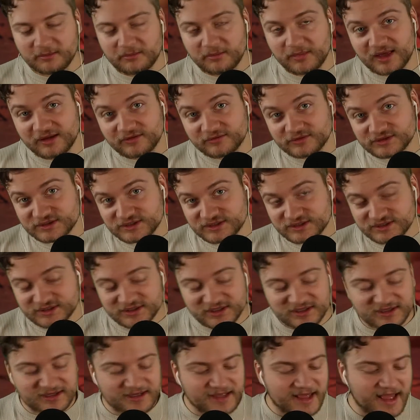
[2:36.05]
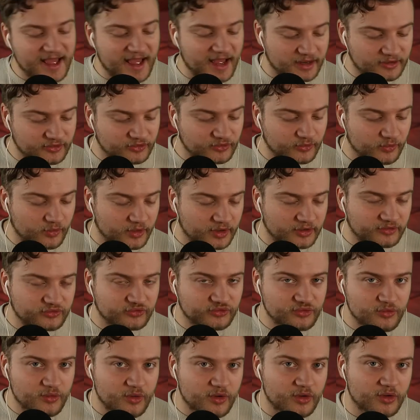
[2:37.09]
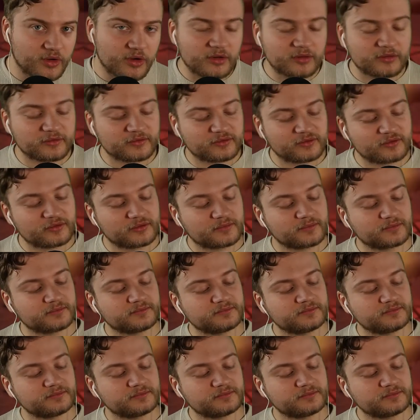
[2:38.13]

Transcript: myths, and rituals.